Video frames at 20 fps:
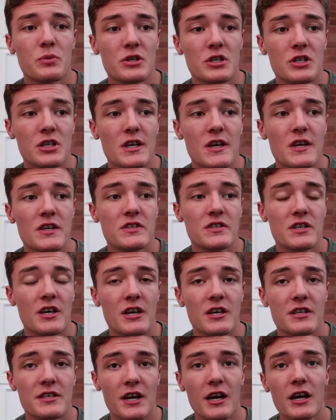which is
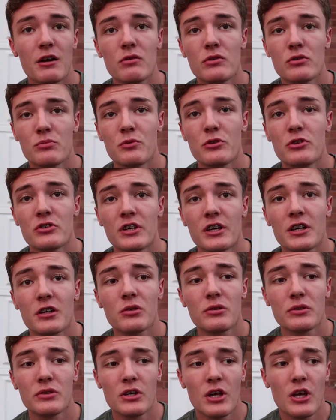Tyres
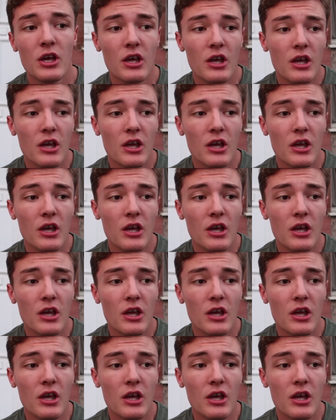Motorcycles,